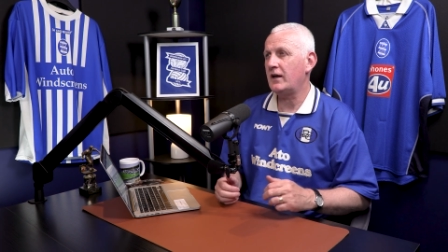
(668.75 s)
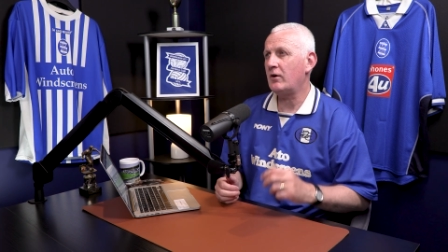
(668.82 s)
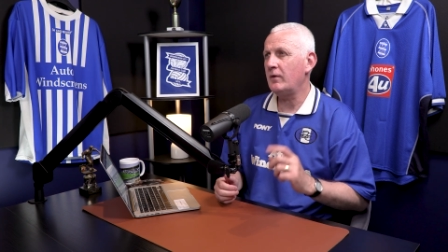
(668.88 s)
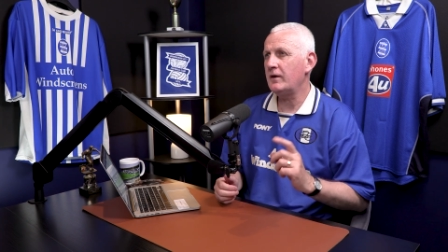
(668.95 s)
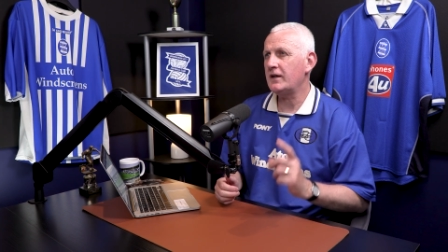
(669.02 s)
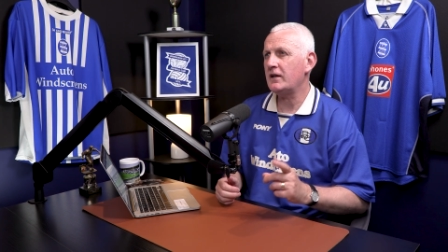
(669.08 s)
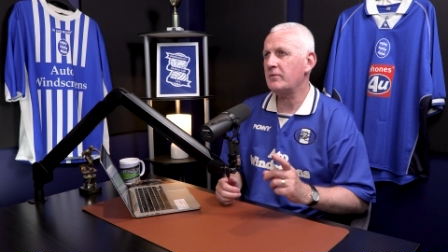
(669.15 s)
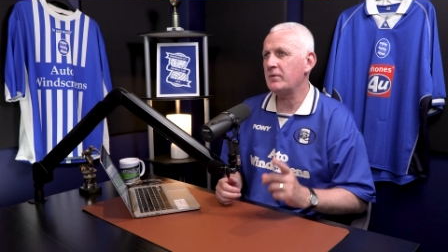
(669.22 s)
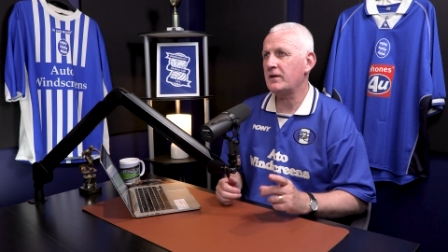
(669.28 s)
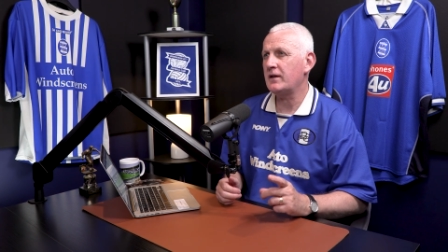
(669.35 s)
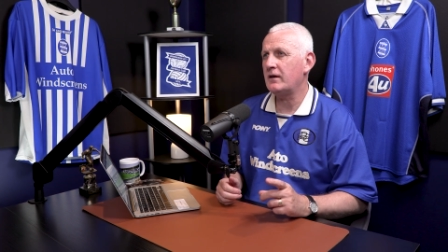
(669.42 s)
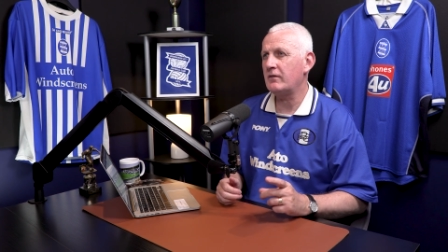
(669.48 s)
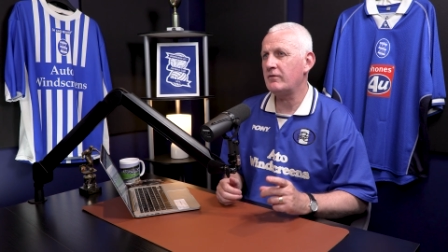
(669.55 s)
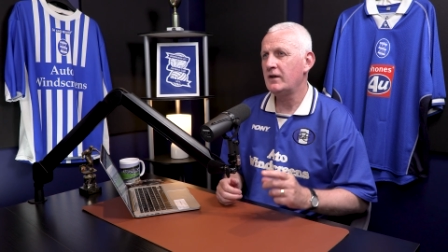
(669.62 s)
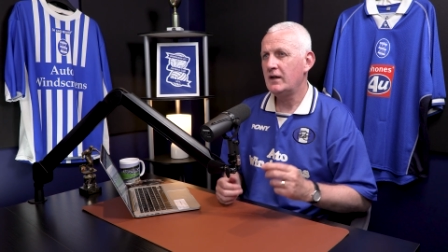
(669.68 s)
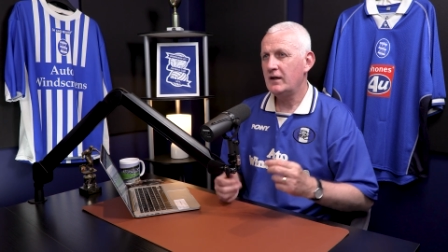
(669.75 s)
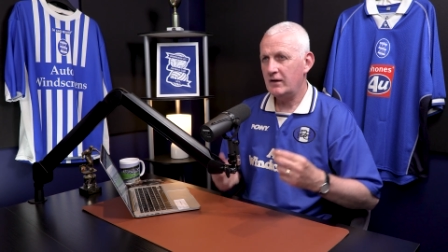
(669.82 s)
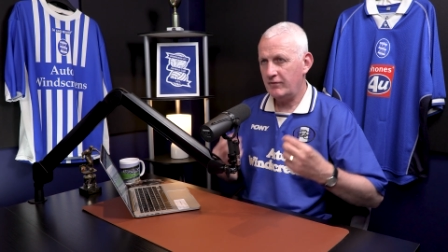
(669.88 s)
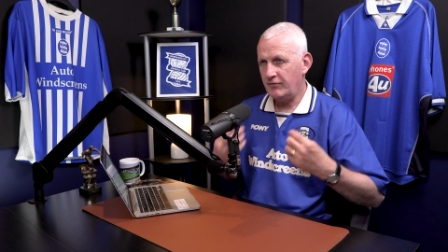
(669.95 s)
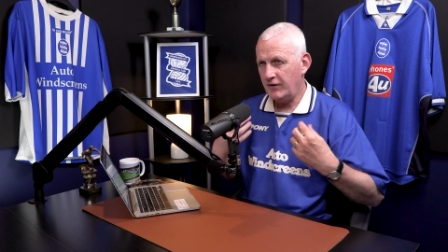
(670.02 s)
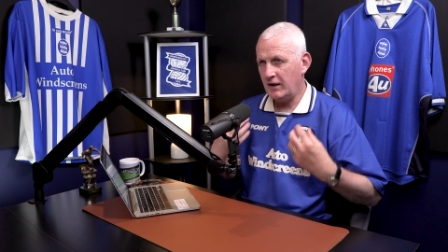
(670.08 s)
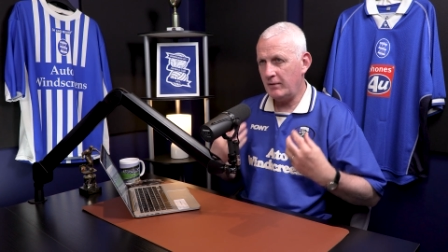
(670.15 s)
I always ask myself
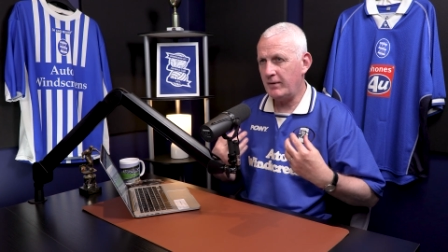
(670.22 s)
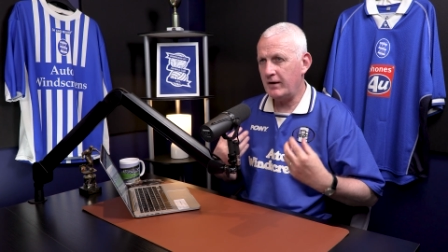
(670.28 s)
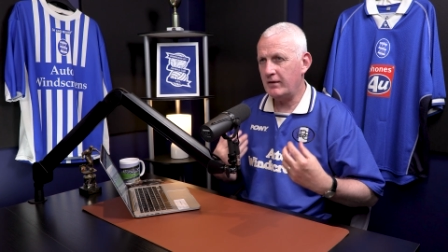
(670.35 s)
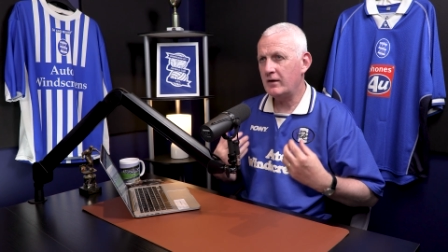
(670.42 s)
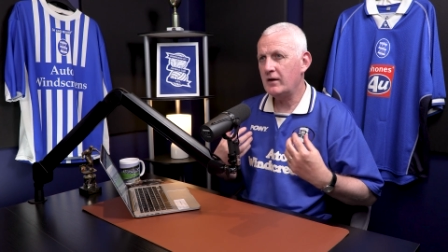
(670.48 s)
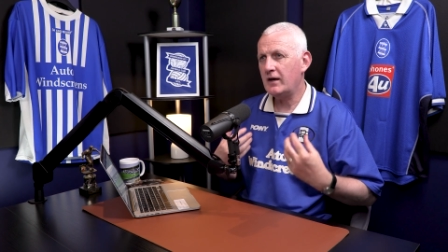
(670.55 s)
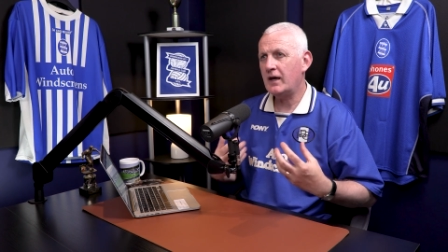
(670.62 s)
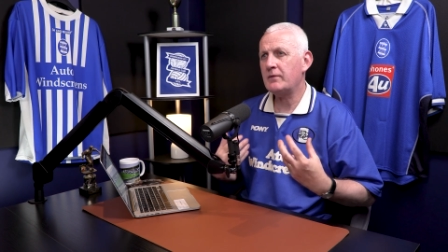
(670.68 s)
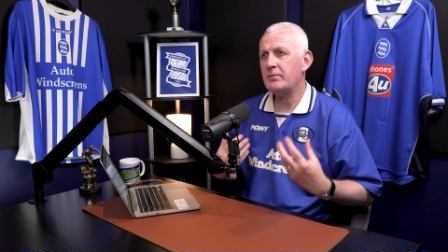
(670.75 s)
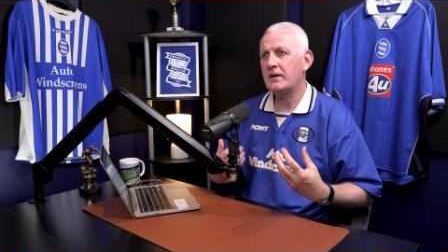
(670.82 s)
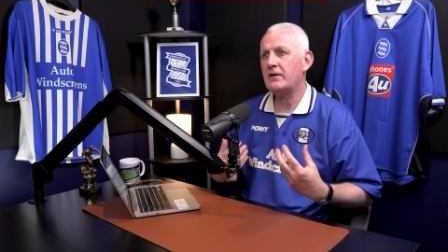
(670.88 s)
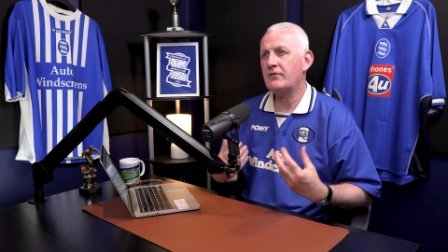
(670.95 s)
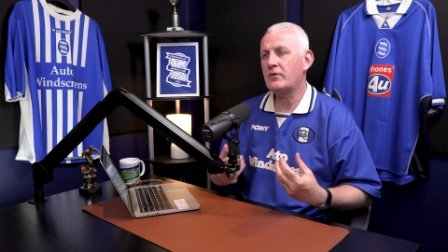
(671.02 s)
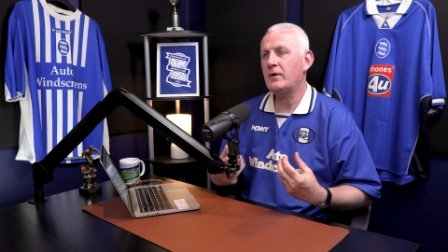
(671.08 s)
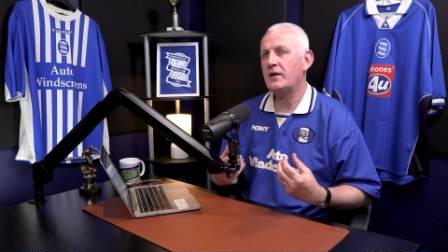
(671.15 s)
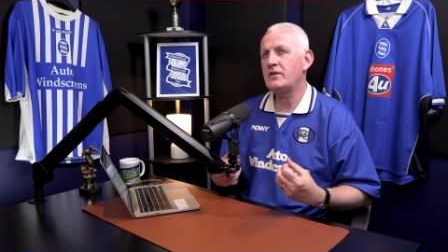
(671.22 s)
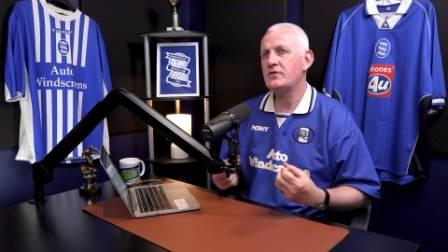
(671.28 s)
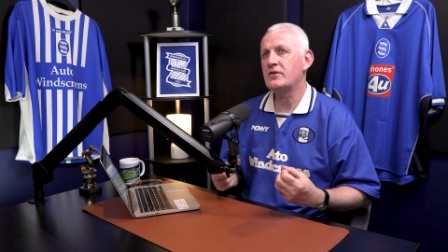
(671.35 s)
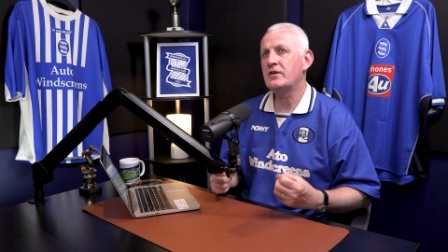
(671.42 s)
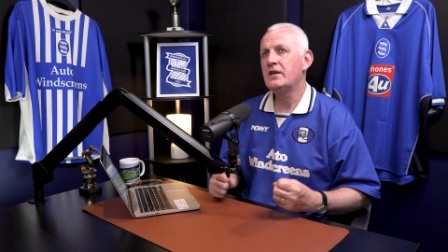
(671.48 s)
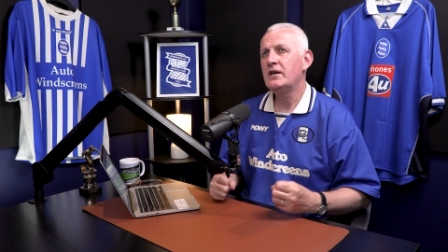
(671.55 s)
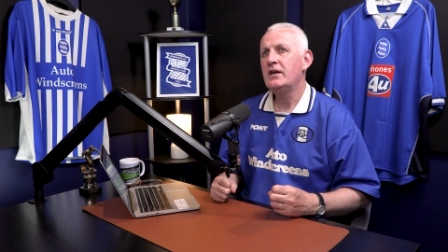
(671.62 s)
the
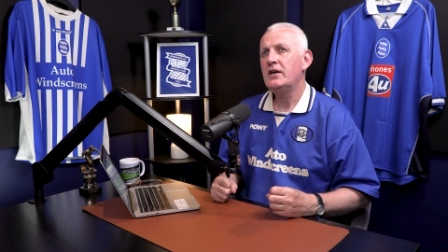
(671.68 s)
question: